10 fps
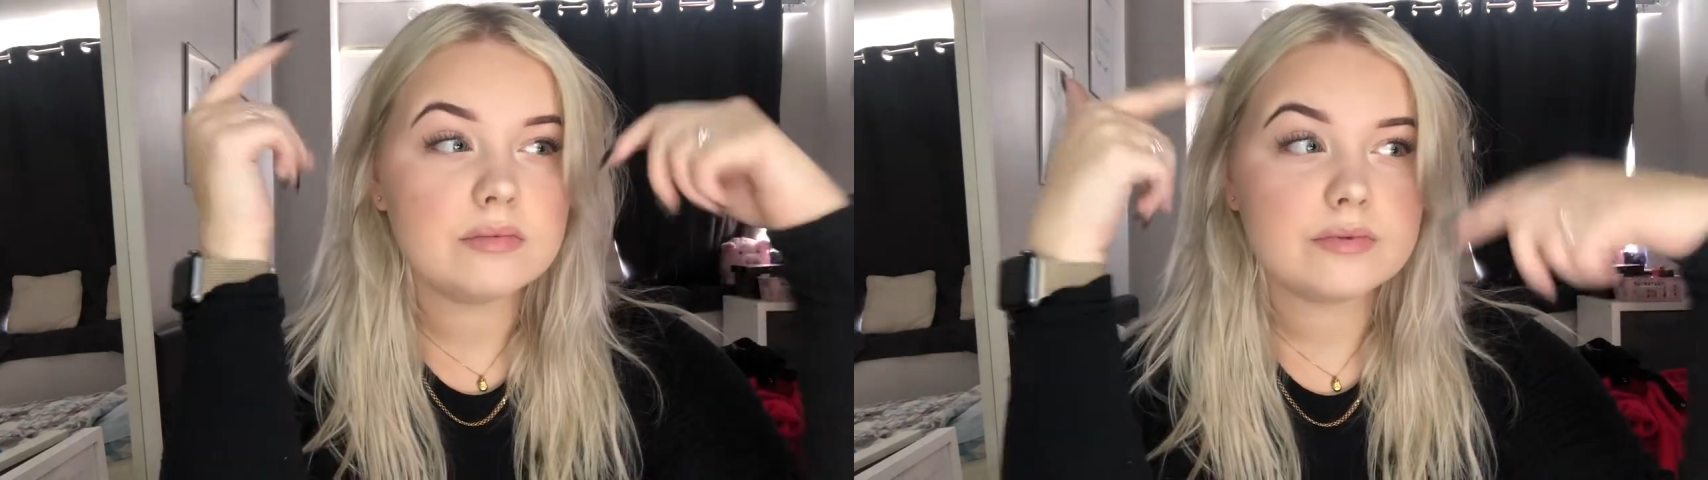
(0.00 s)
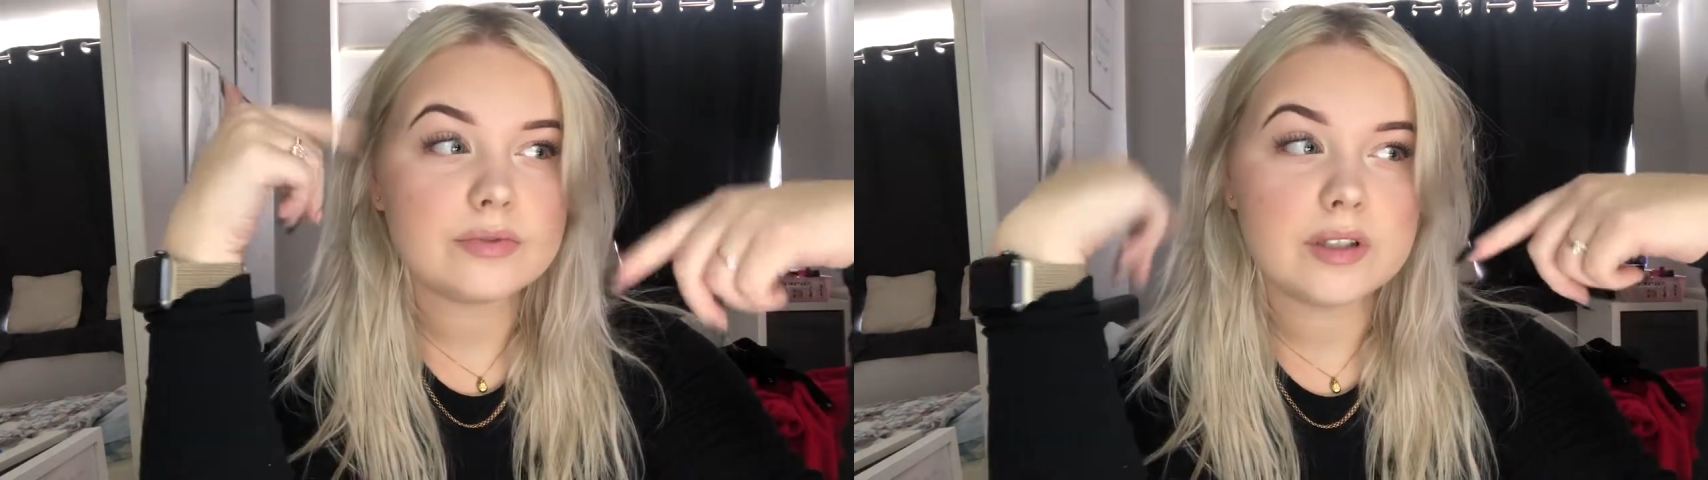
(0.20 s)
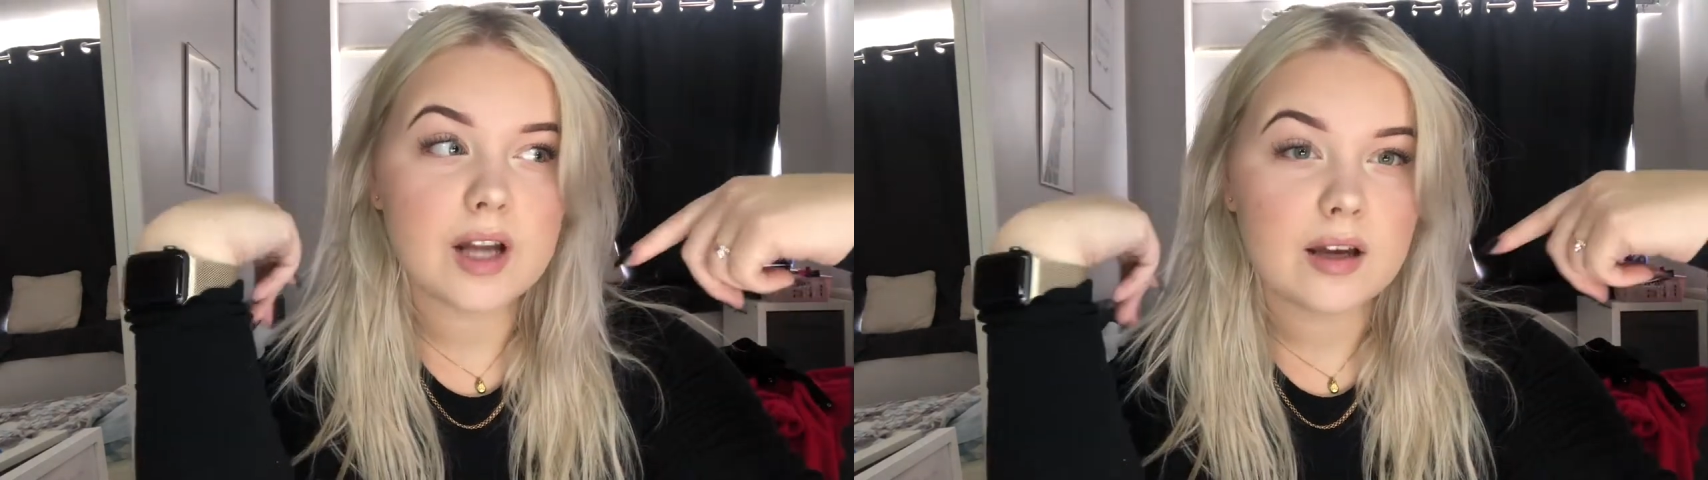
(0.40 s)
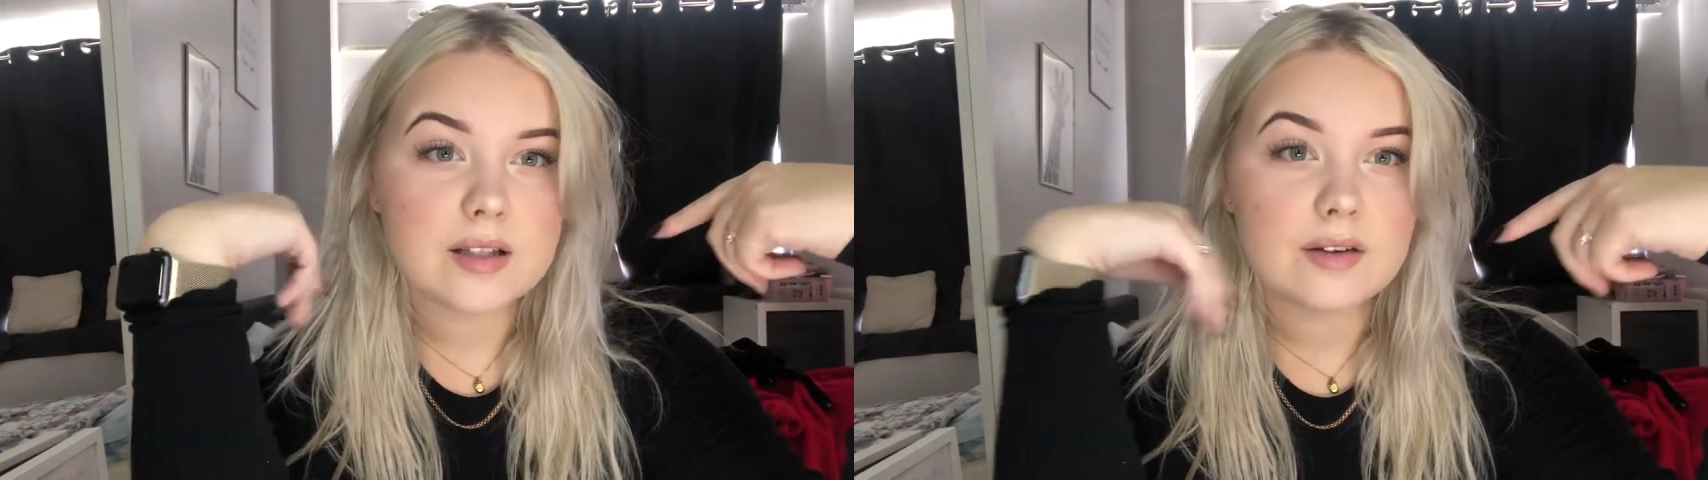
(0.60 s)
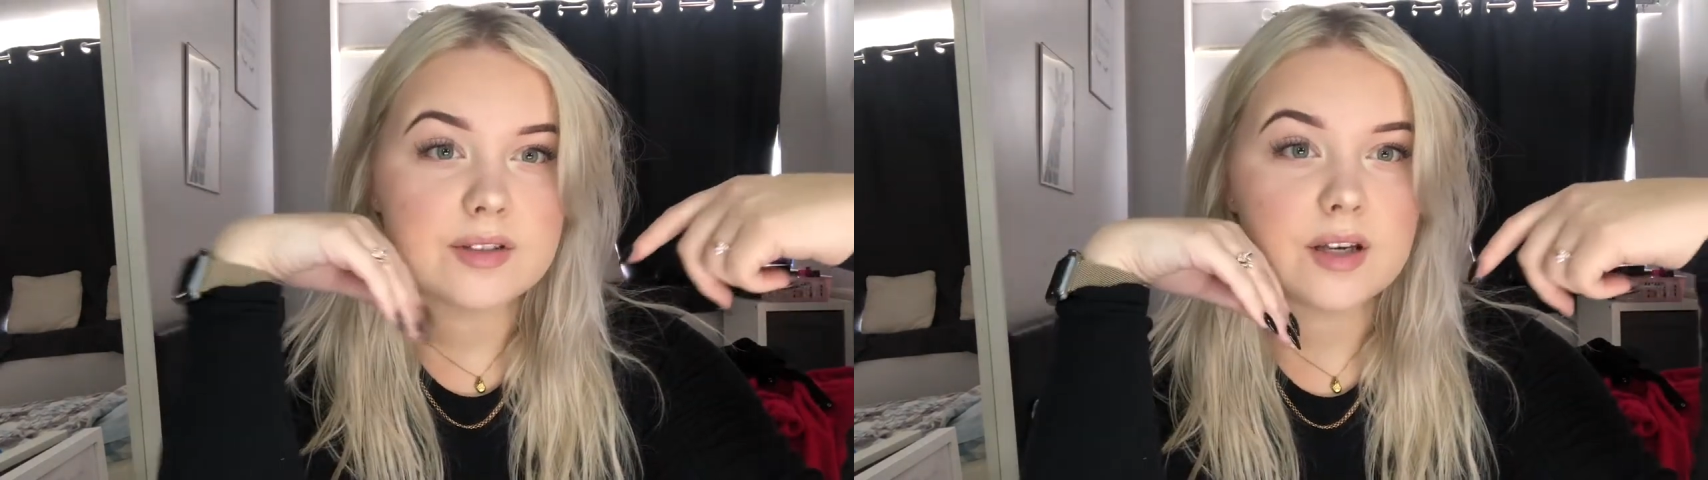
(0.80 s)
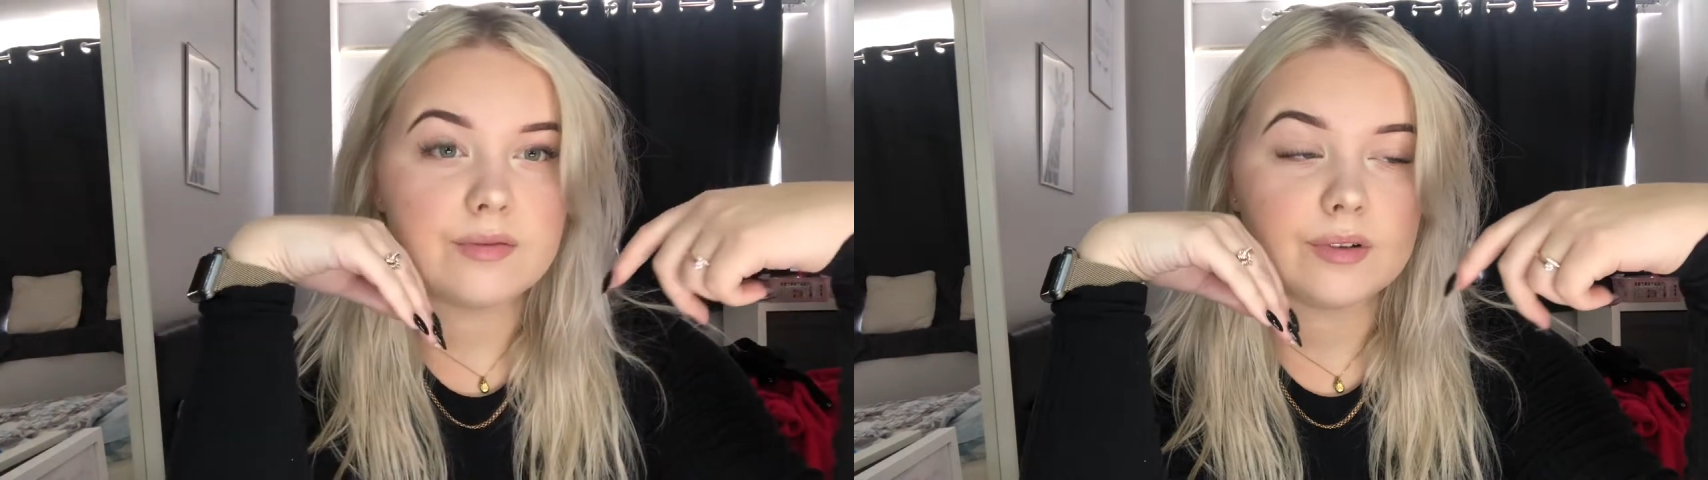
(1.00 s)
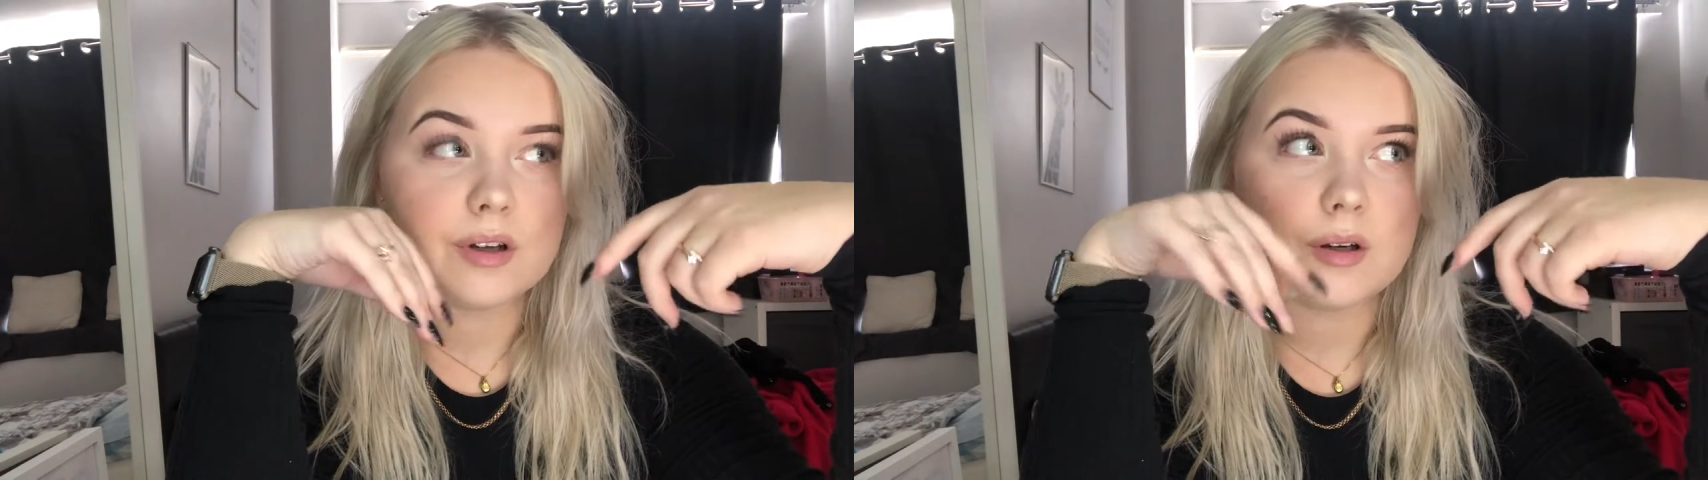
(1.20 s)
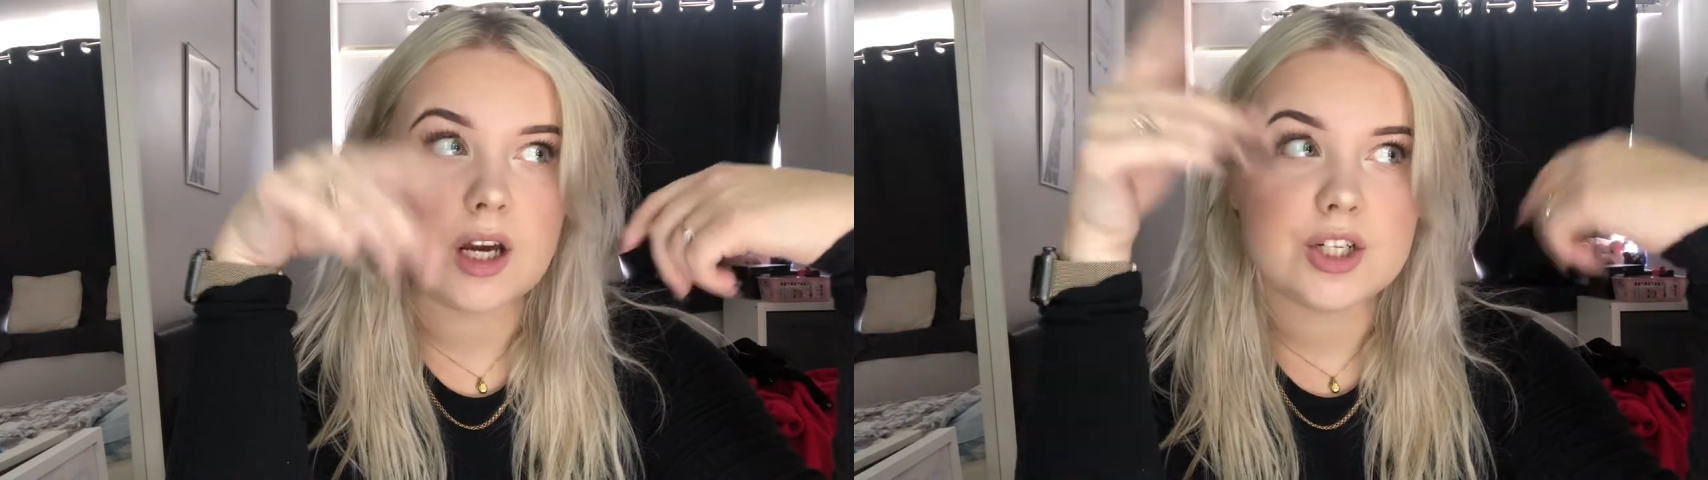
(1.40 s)
3 days out of seven,
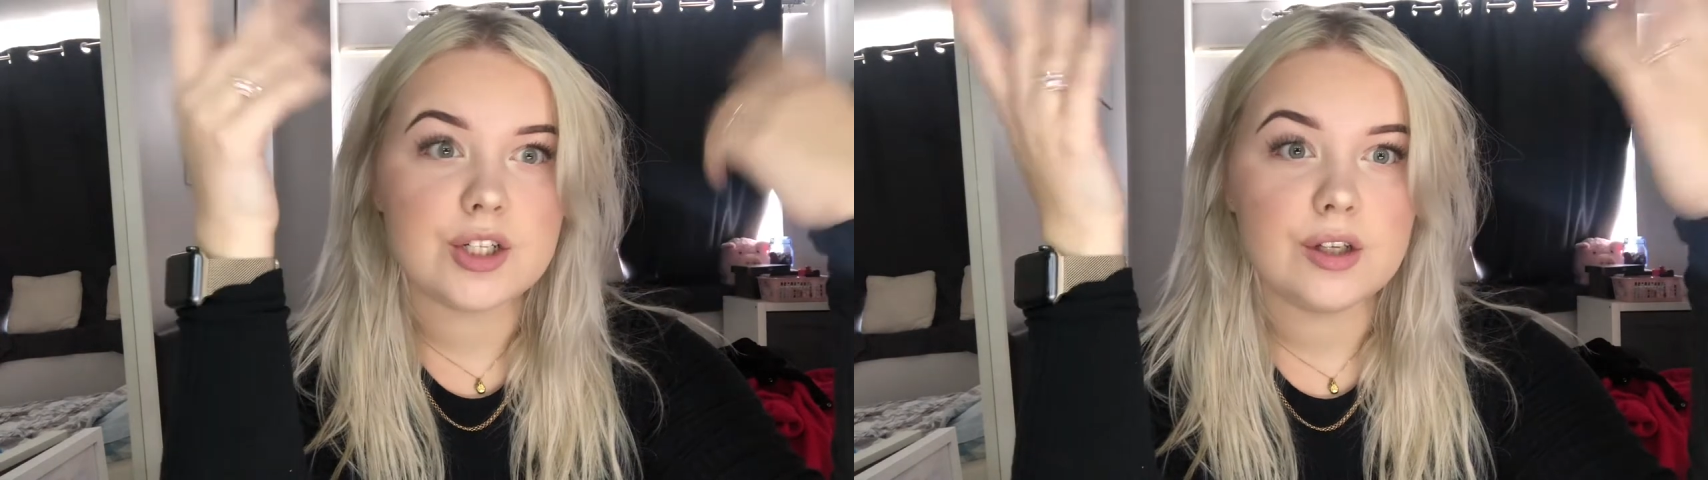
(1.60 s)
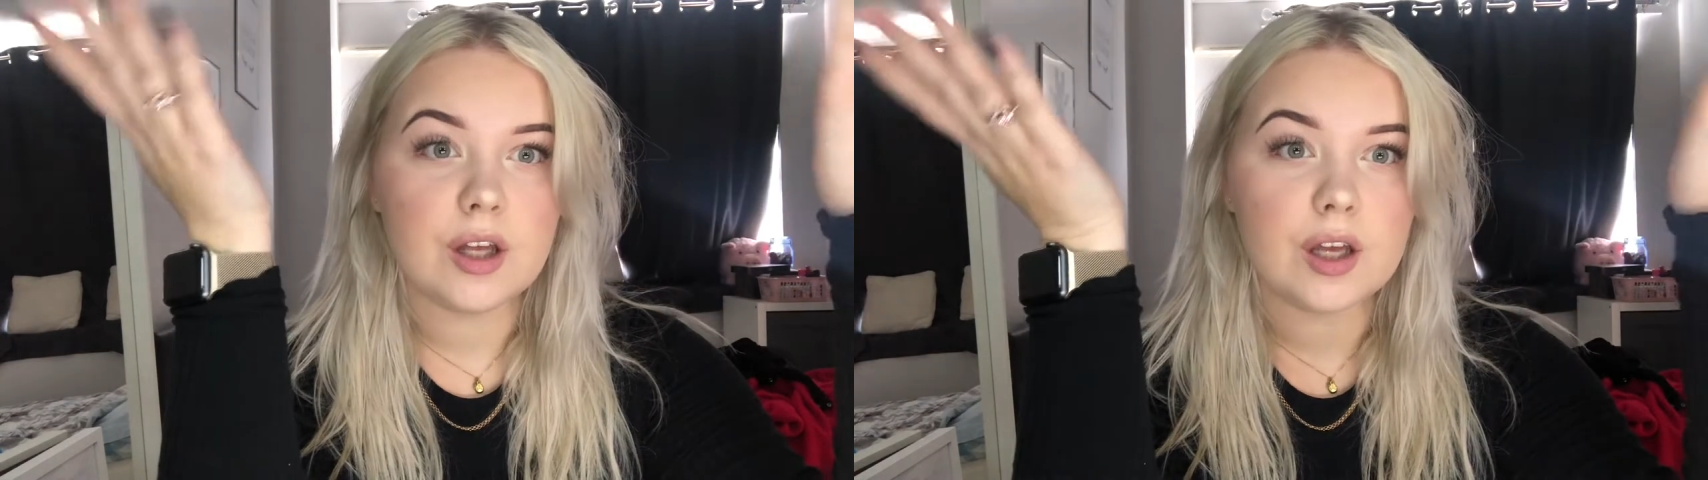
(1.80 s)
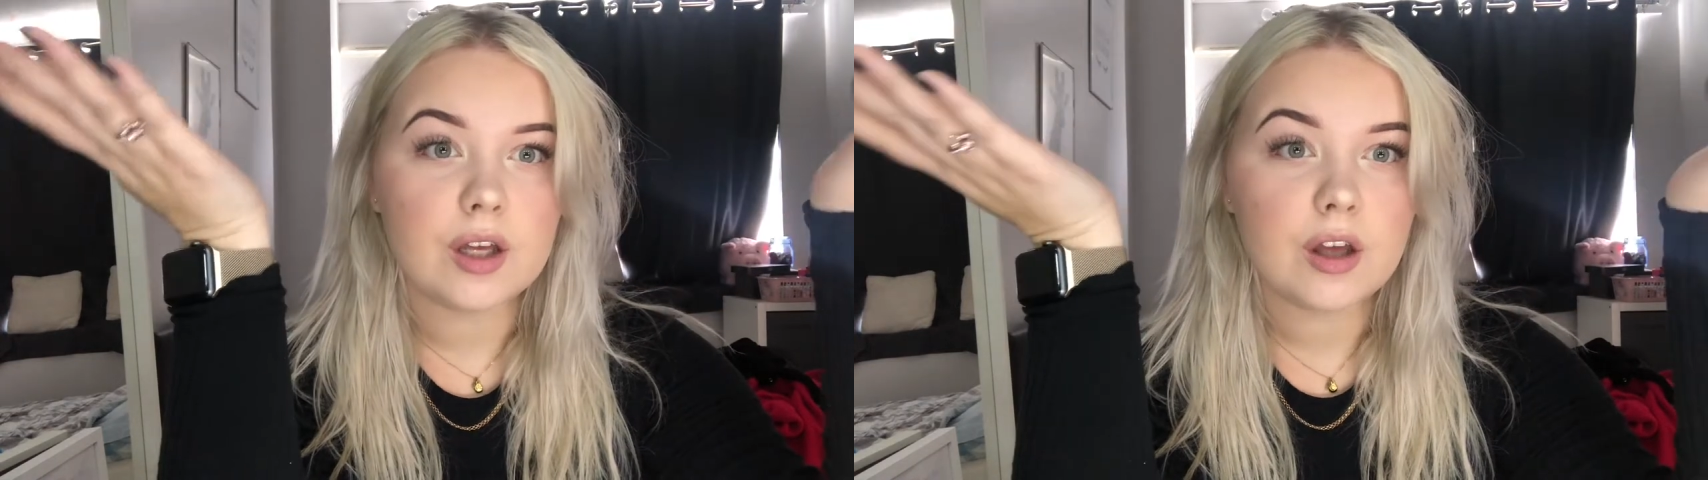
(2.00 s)
I'd actually like